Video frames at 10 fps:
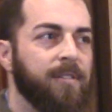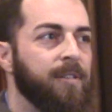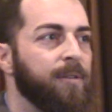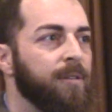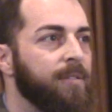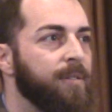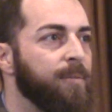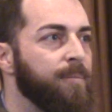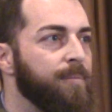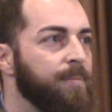To
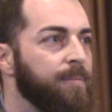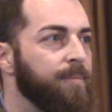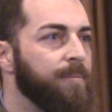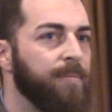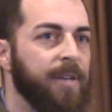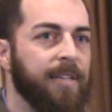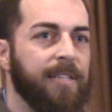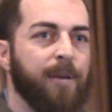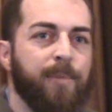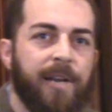
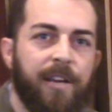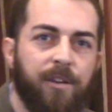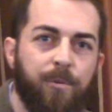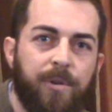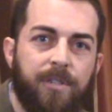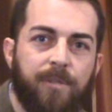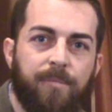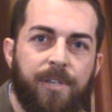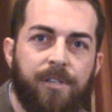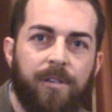intimidate you into
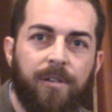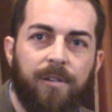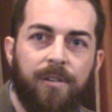submission.